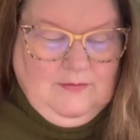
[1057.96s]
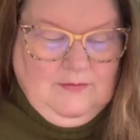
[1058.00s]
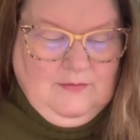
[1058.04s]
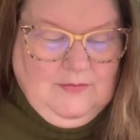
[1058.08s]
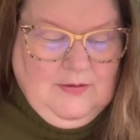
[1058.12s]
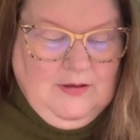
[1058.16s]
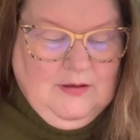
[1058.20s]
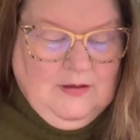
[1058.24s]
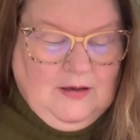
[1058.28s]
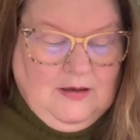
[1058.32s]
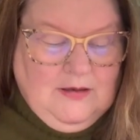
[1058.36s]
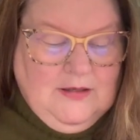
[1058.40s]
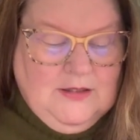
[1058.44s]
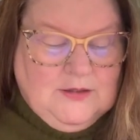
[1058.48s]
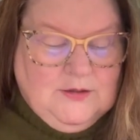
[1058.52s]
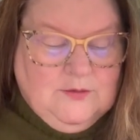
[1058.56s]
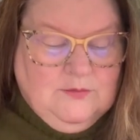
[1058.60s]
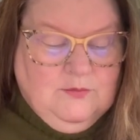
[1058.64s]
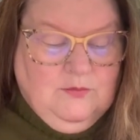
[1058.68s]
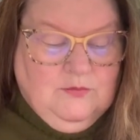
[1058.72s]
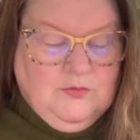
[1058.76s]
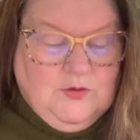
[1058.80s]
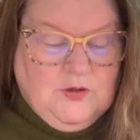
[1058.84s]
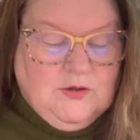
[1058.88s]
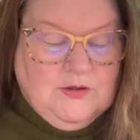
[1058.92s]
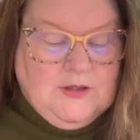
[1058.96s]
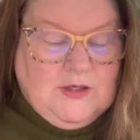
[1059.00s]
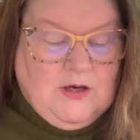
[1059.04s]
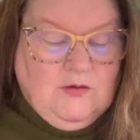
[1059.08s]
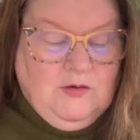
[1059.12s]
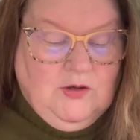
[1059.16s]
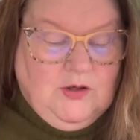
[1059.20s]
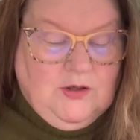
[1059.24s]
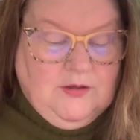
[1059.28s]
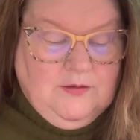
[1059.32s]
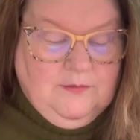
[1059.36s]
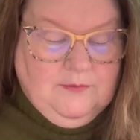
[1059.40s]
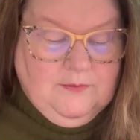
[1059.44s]
it's turned out
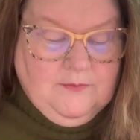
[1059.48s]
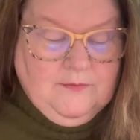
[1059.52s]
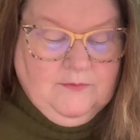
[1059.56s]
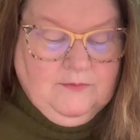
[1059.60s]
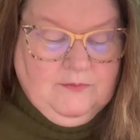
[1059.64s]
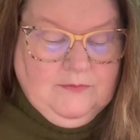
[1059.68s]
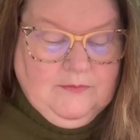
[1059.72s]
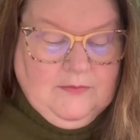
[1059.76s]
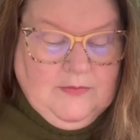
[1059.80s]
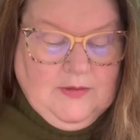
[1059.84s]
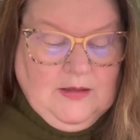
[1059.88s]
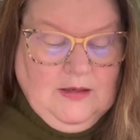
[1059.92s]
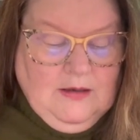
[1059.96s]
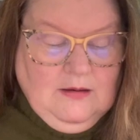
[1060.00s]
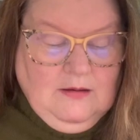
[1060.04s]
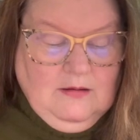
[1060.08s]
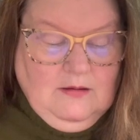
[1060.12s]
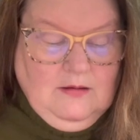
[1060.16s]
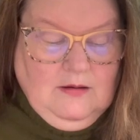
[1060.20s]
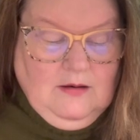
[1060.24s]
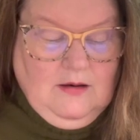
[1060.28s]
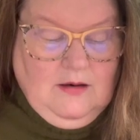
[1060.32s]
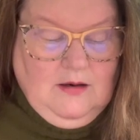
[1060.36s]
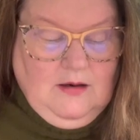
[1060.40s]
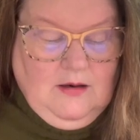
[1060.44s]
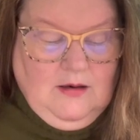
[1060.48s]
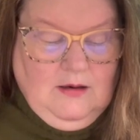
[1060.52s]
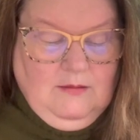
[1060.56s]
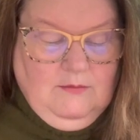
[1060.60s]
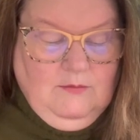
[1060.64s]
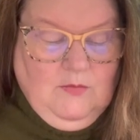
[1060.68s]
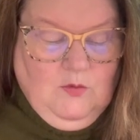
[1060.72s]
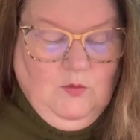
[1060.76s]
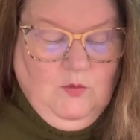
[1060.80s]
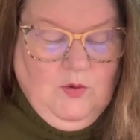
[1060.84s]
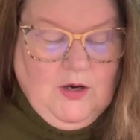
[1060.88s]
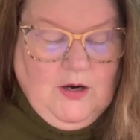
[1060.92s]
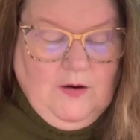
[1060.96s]
good.
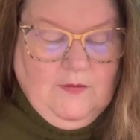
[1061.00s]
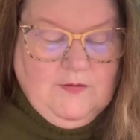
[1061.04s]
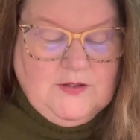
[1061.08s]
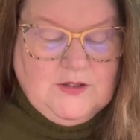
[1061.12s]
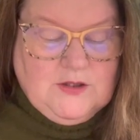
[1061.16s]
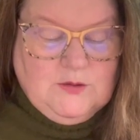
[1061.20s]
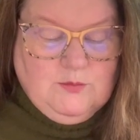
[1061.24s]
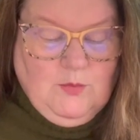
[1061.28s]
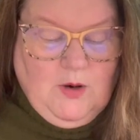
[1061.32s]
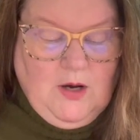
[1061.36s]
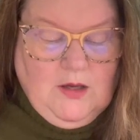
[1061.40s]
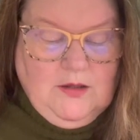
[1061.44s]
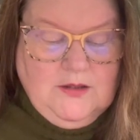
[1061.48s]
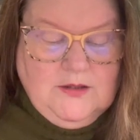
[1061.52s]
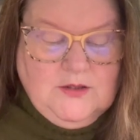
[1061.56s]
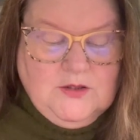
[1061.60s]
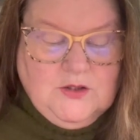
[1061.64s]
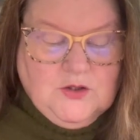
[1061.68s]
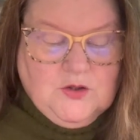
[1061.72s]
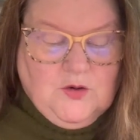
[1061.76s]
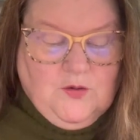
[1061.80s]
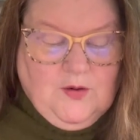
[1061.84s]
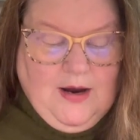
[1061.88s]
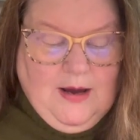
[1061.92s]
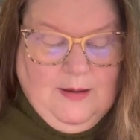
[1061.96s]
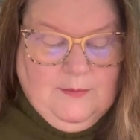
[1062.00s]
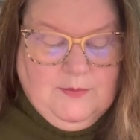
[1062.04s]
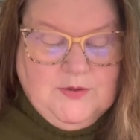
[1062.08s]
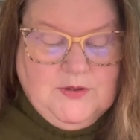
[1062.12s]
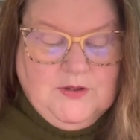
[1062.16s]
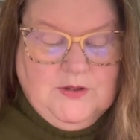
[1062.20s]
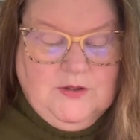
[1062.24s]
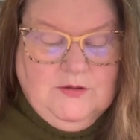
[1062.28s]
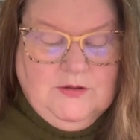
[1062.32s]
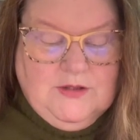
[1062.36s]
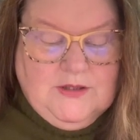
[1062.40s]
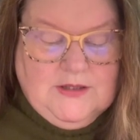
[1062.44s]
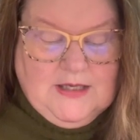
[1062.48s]
What are the smallest scraps
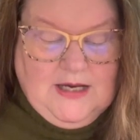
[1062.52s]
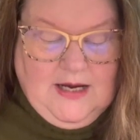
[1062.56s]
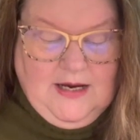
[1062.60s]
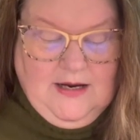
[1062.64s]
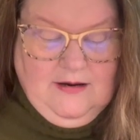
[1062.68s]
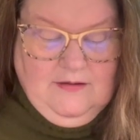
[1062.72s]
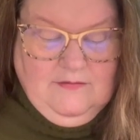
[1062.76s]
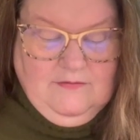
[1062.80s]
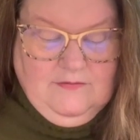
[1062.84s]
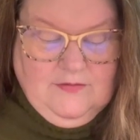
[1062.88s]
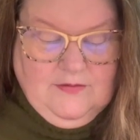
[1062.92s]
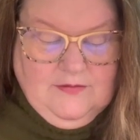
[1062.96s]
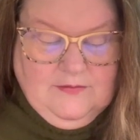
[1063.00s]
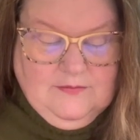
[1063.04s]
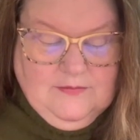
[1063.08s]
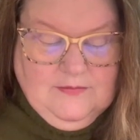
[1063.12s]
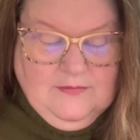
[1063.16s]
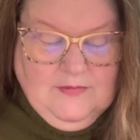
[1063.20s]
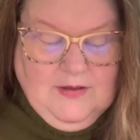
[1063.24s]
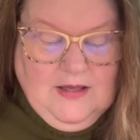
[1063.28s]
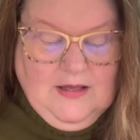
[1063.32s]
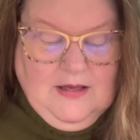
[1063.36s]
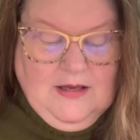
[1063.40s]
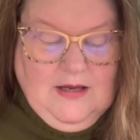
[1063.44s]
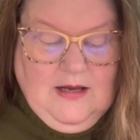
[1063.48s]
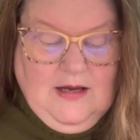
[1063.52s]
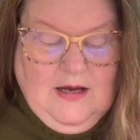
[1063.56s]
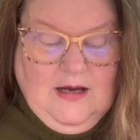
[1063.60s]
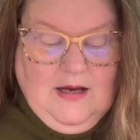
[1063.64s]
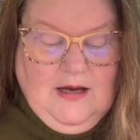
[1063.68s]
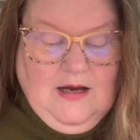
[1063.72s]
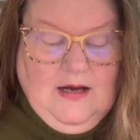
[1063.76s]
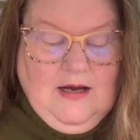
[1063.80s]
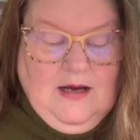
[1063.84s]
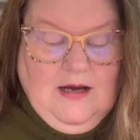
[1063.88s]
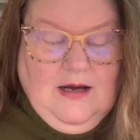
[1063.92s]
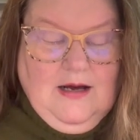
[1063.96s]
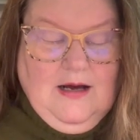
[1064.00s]
you save?
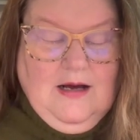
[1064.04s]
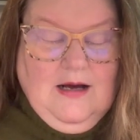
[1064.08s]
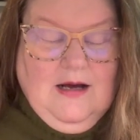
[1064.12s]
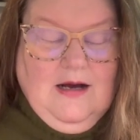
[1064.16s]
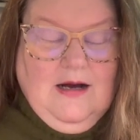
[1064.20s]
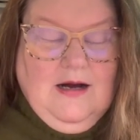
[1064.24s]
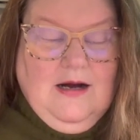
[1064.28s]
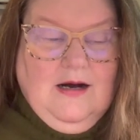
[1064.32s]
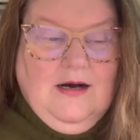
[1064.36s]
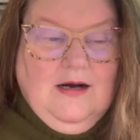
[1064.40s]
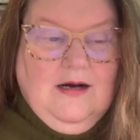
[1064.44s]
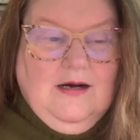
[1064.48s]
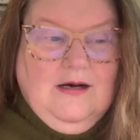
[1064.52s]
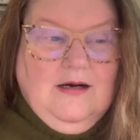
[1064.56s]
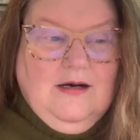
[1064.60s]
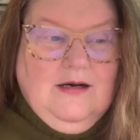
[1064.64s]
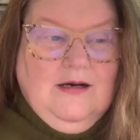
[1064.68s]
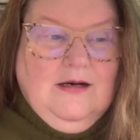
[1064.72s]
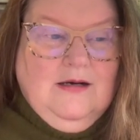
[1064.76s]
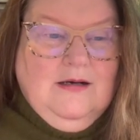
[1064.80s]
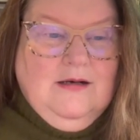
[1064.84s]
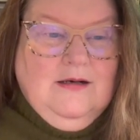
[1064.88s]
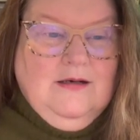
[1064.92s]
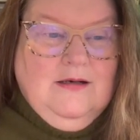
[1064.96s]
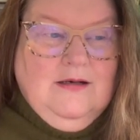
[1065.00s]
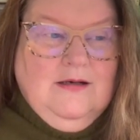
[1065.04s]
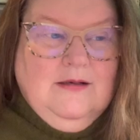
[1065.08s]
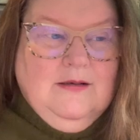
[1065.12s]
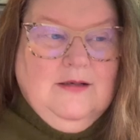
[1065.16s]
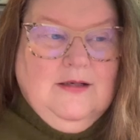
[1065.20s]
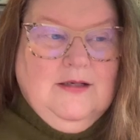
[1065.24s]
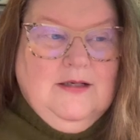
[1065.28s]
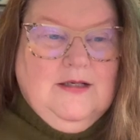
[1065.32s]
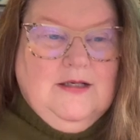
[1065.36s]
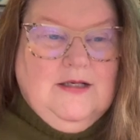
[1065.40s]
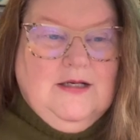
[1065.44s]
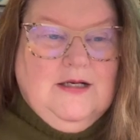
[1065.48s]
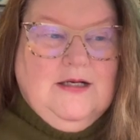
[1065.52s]
I
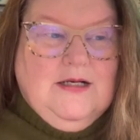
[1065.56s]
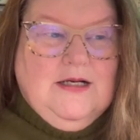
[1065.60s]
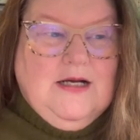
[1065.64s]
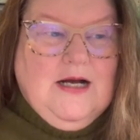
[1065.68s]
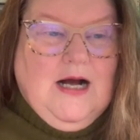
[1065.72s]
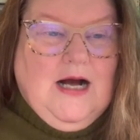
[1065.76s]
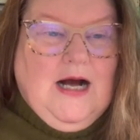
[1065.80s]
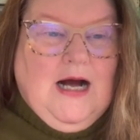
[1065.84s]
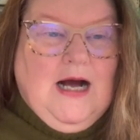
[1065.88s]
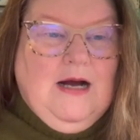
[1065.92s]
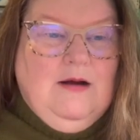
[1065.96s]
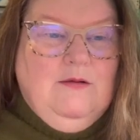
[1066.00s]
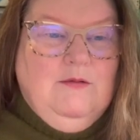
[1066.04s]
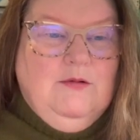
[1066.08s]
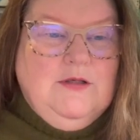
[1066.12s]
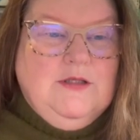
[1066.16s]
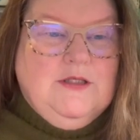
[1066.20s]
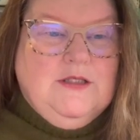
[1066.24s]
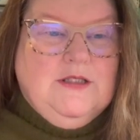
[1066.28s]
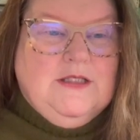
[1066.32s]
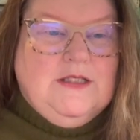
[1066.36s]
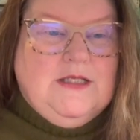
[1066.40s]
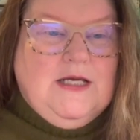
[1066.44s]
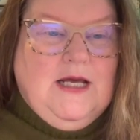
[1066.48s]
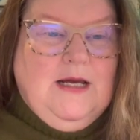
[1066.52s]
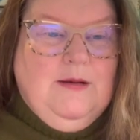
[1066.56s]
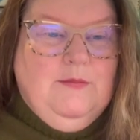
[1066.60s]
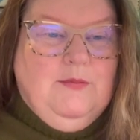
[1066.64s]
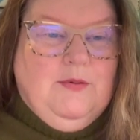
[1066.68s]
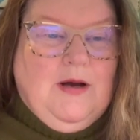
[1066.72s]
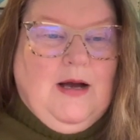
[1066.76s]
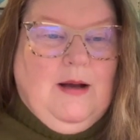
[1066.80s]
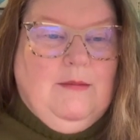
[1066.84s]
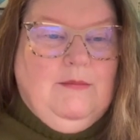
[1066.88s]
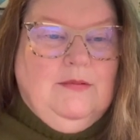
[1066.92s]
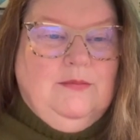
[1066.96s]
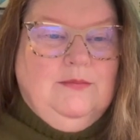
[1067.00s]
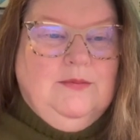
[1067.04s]
would say
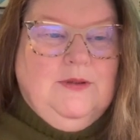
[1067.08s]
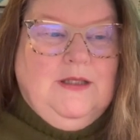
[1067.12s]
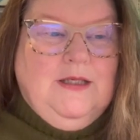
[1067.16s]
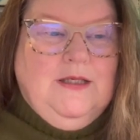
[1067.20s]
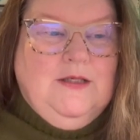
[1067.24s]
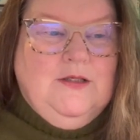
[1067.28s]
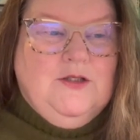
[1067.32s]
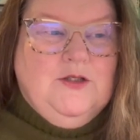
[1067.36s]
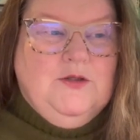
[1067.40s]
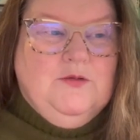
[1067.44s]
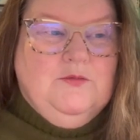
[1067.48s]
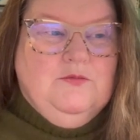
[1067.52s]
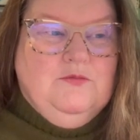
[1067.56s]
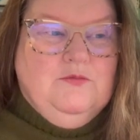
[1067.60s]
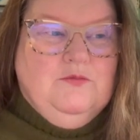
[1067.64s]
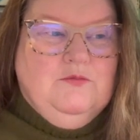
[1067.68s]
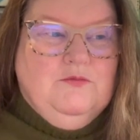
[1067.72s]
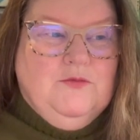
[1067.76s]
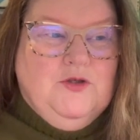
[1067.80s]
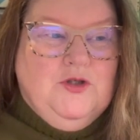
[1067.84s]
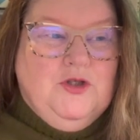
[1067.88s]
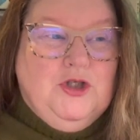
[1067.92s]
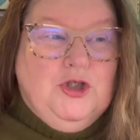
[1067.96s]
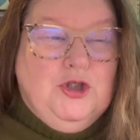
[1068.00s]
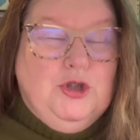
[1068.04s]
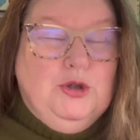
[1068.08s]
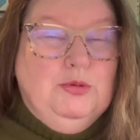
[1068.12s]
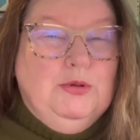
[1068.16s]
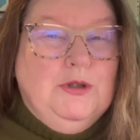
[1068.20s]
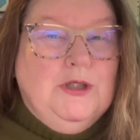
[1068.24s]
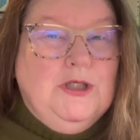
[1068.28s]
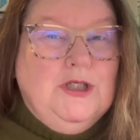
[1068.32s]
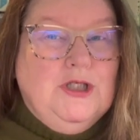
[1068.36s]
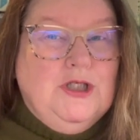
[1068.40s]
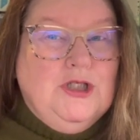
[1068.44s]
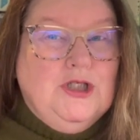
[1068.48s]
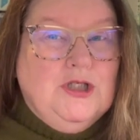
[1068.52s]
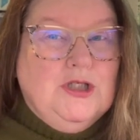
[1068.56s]
probably
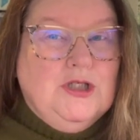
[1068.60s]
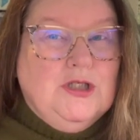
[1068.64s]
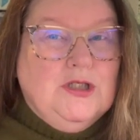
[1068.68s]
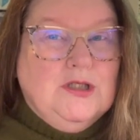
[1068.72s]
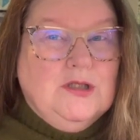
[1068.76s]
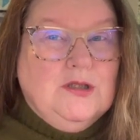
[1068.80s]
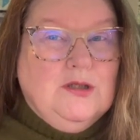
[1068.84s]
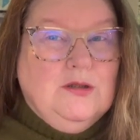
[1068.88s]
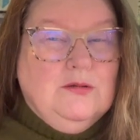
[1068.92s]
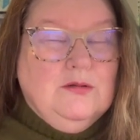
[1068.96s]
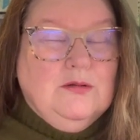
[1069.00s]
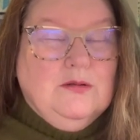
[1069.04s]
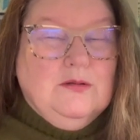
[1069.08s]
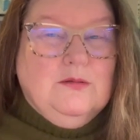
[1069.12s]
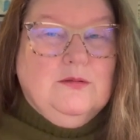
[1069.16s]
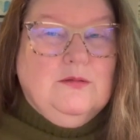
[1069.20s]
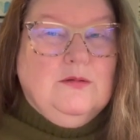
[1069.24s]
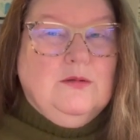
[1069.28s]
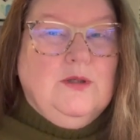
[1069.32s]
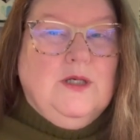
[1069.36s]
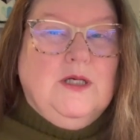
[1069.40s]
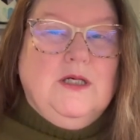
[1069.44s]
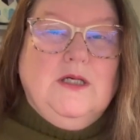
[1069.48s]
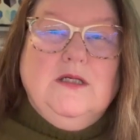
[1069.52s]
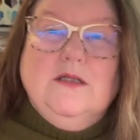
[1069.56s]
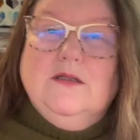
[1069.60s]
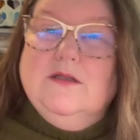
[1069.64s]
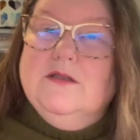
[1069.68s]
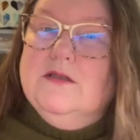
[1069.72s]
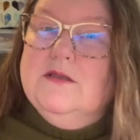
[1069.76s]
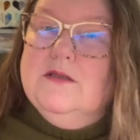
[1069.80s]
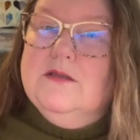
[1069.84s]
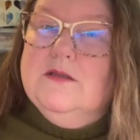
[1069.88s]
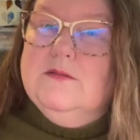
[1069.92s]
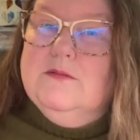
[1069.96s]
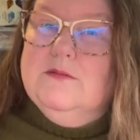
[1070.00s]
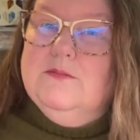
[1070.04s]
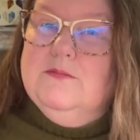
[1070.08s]
2-inch
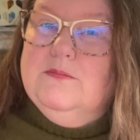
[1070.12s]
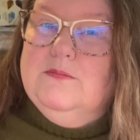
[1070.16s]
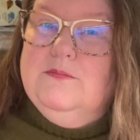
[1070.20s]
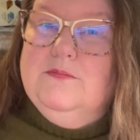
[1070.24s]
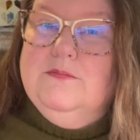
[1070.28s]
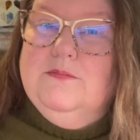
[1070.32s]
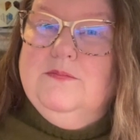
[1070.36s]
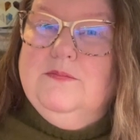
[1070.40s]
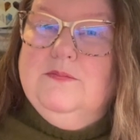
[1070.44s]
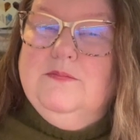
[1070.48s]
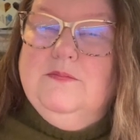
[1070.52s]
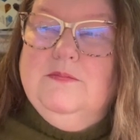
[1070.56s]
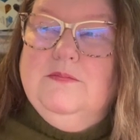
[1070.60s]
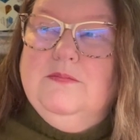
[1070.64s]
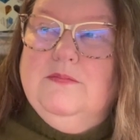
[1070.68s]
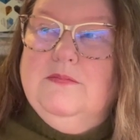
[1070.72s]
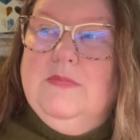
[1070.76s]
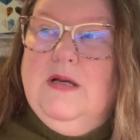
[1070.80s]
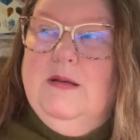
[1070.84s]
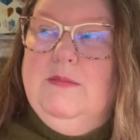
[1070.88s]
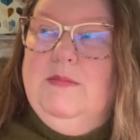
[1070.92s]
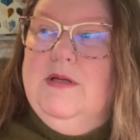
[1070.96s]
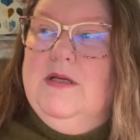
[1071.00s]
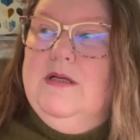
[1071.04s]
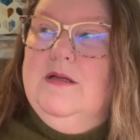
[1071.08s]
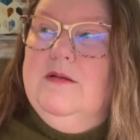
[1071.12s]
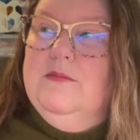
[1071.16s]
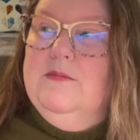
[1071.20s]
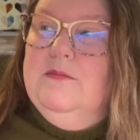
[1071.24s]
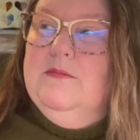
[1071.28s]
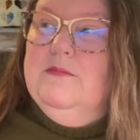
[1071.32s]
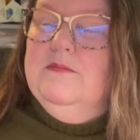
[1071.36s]
squares, maybe.